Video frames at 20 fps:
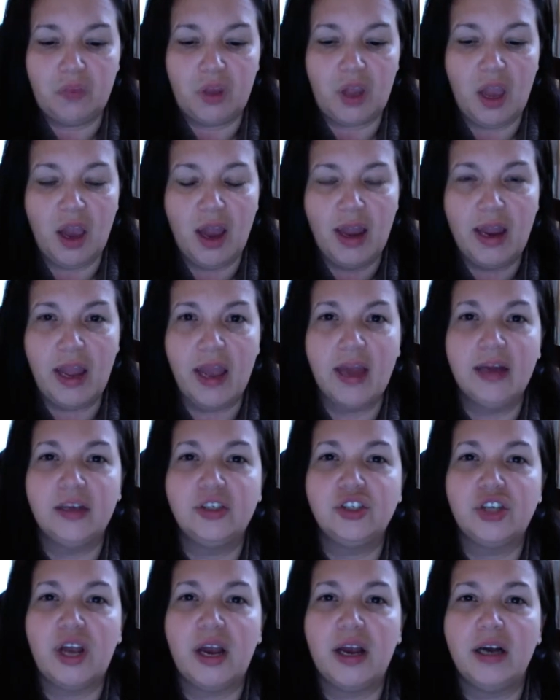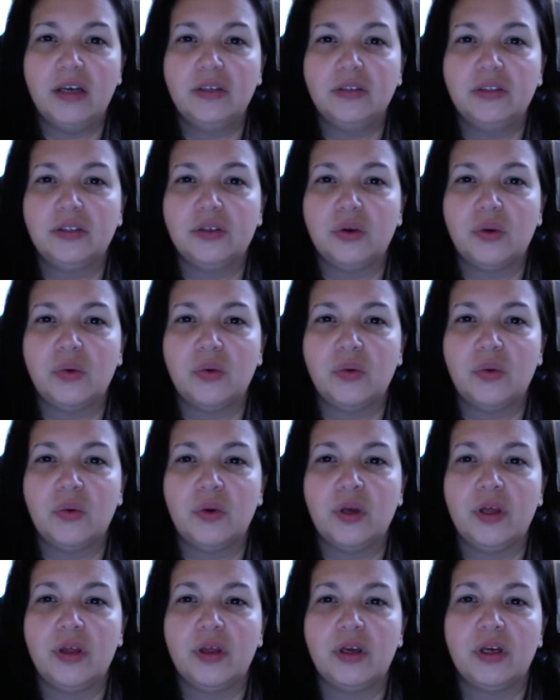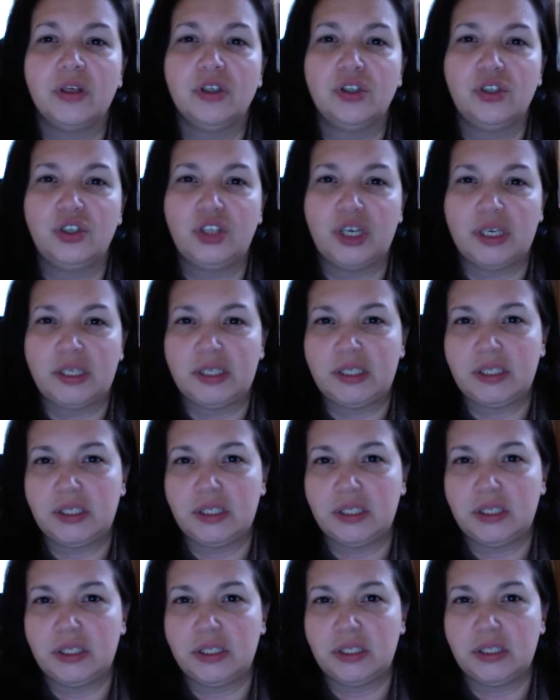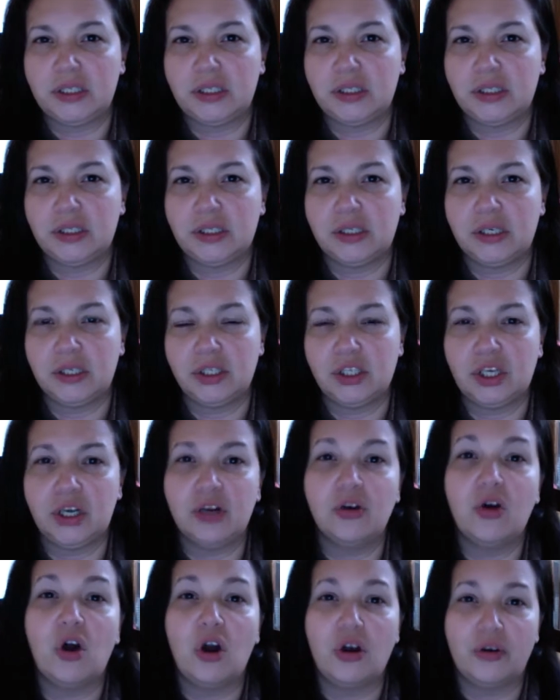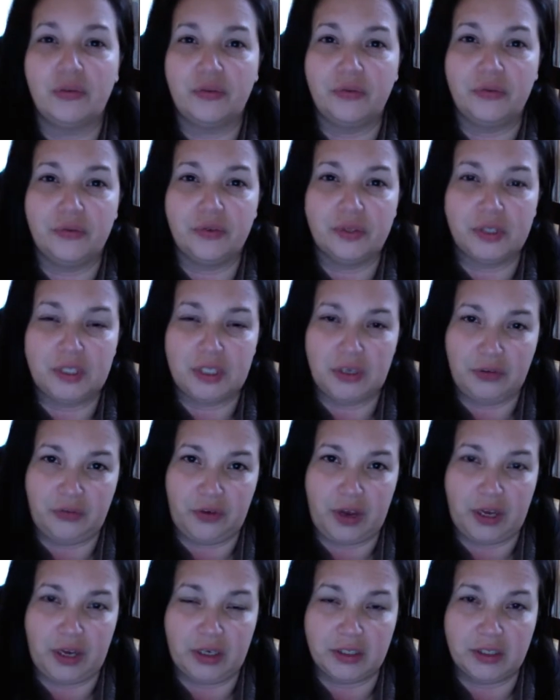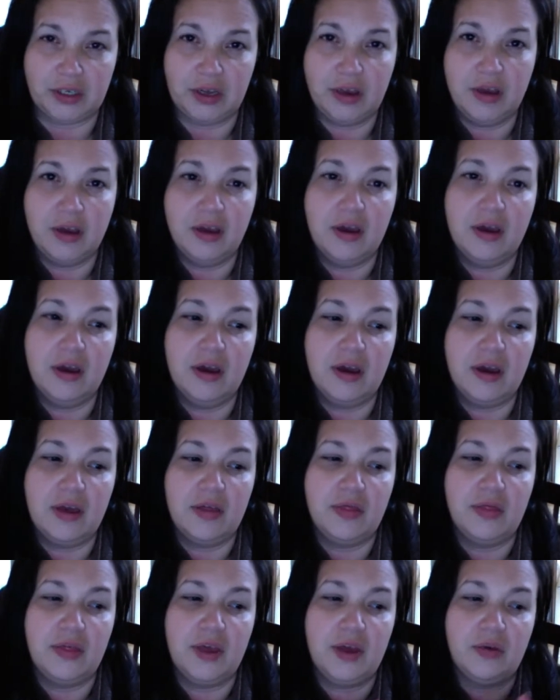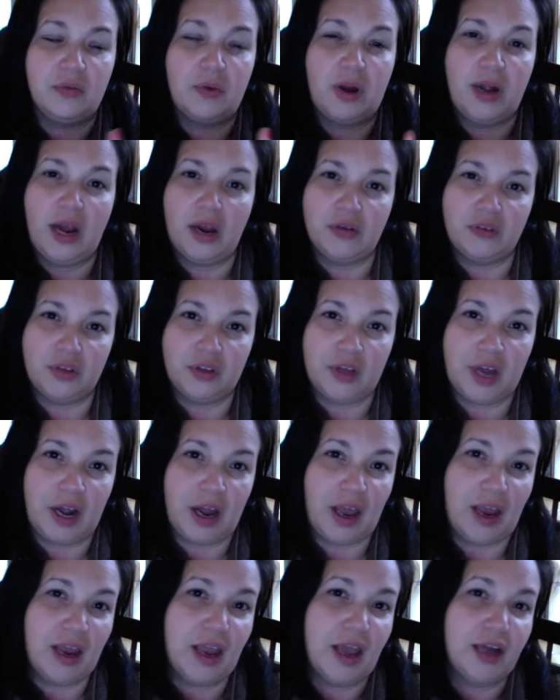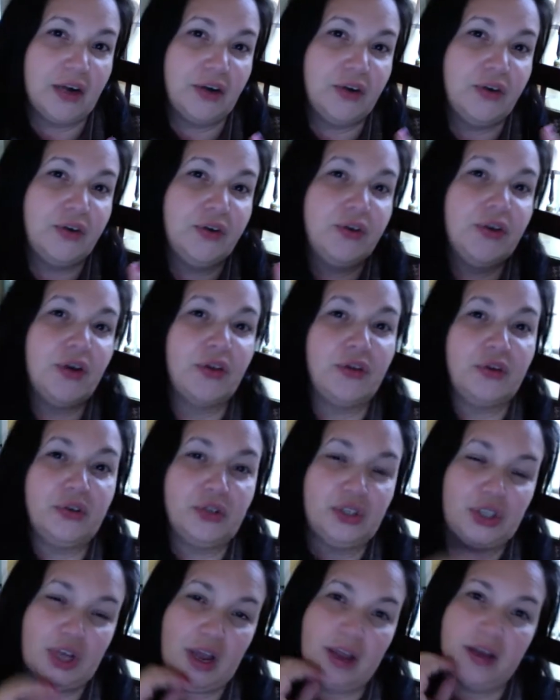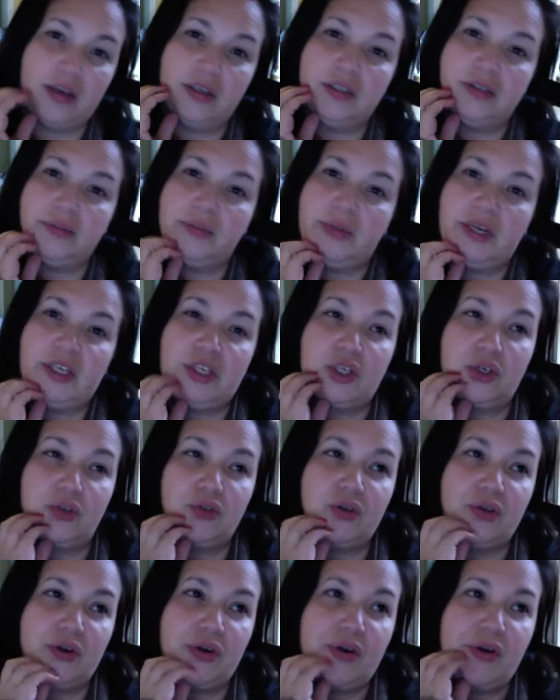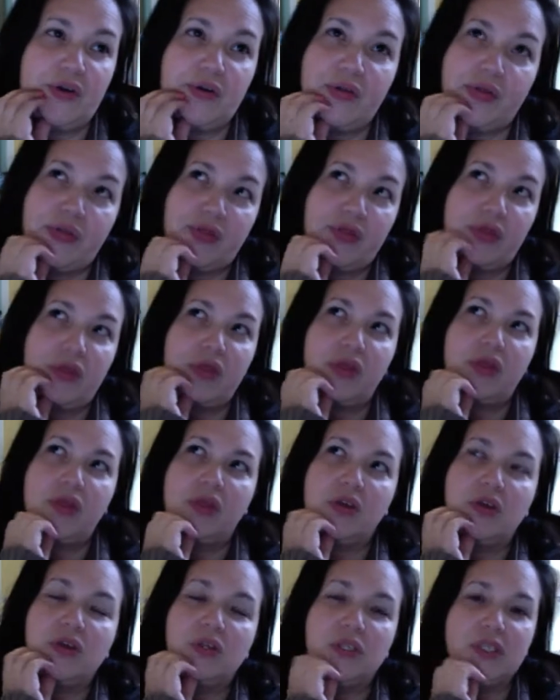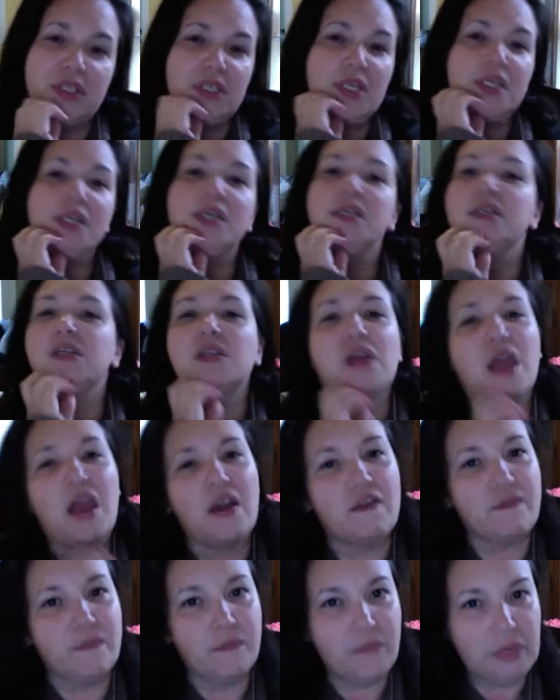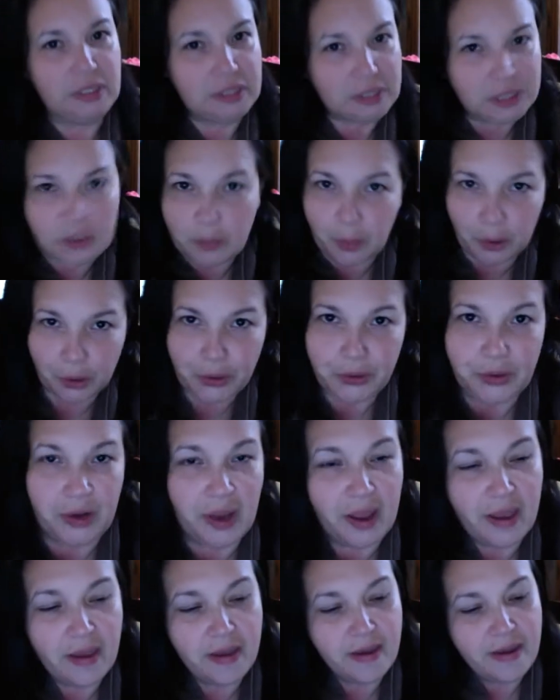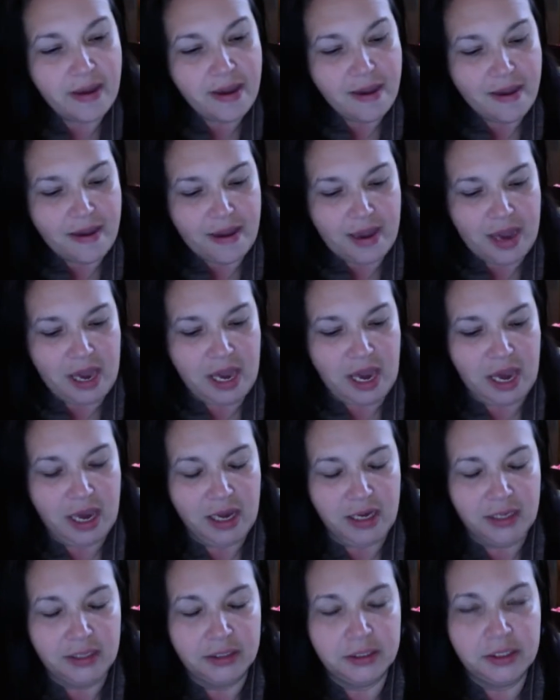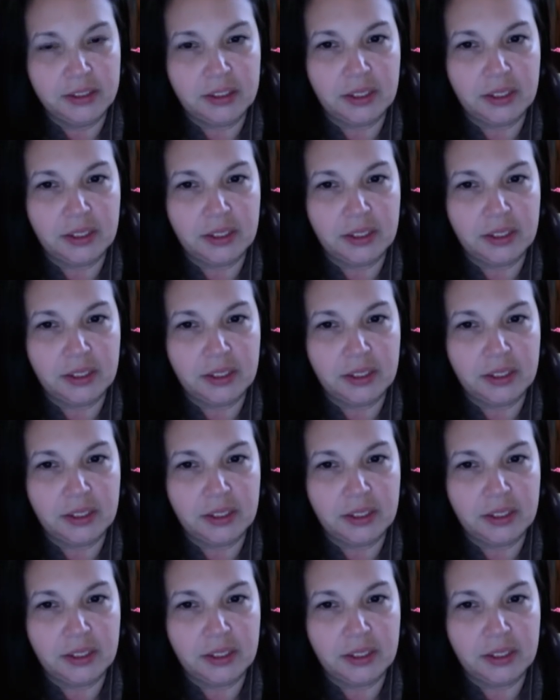had a child with congenital heart defect. Then right after that, I had another child. My children are 13 and a half months apart. And